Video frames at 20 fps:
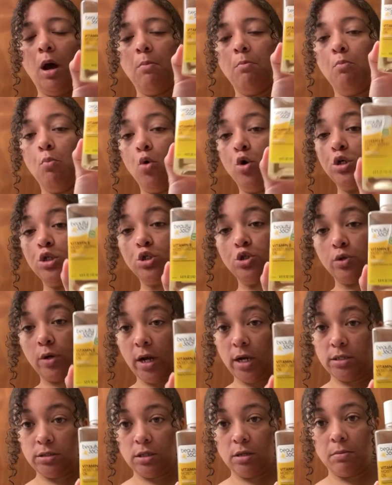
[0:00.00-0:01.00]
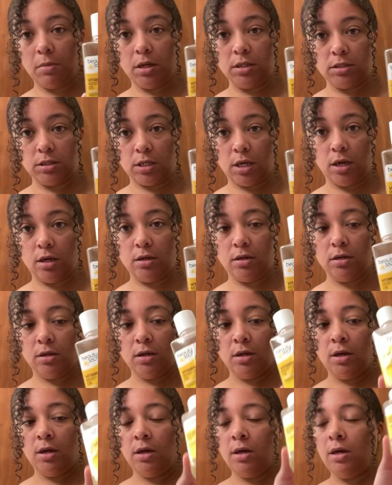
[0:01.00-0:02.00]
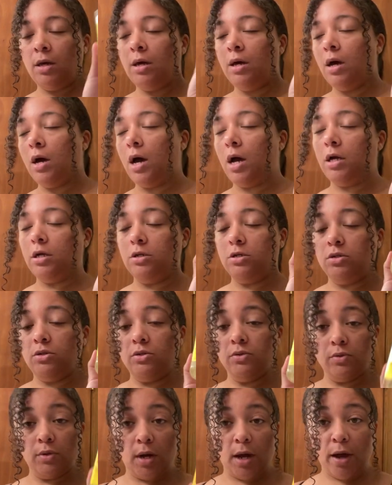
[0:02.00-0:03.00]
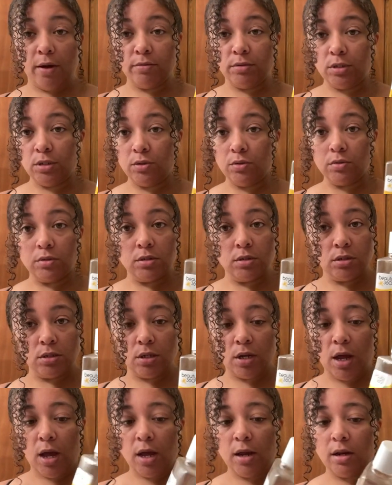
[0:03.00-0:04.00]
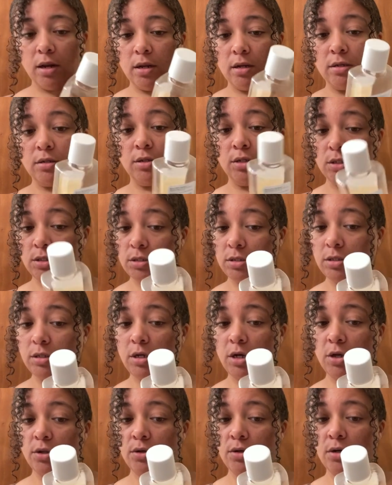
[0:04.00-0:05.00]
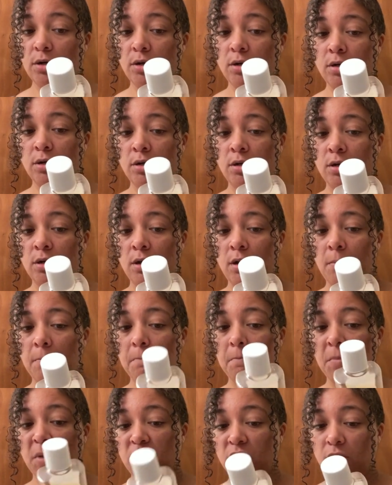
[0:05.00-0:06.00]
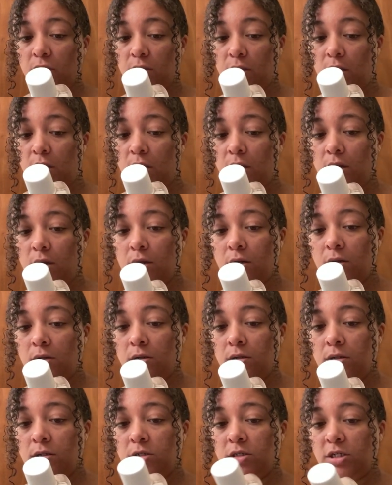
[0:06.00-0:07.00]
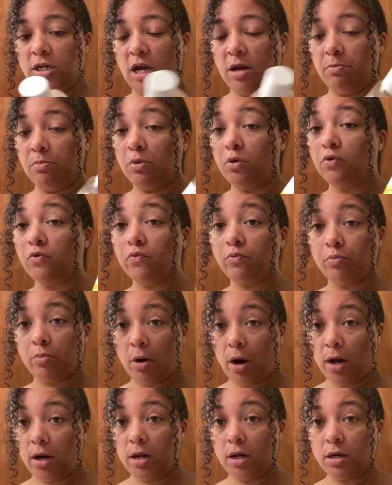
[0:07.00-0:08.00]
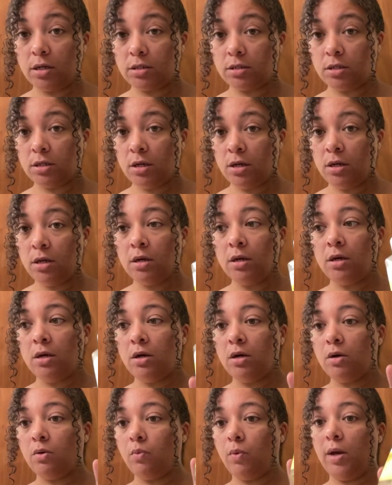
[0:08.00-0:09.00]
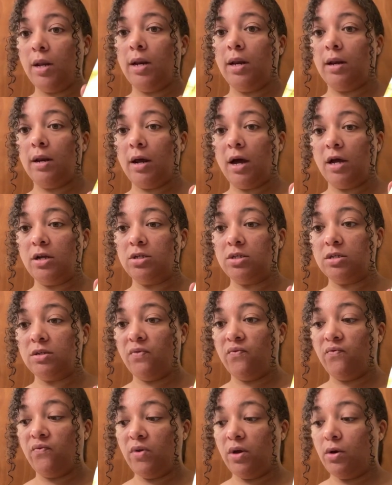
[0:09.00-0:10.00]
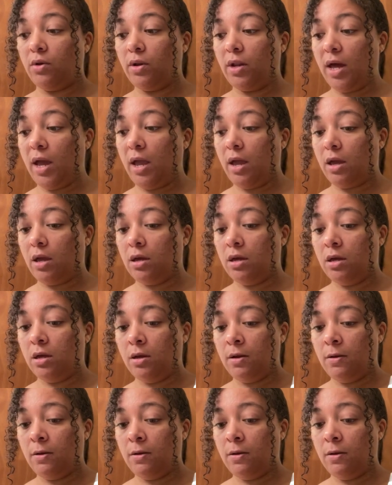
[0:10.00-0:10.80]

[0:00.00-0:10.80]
moisturizing my skin. I do not have to use this a lot. This is another monthly type of product when I just feel like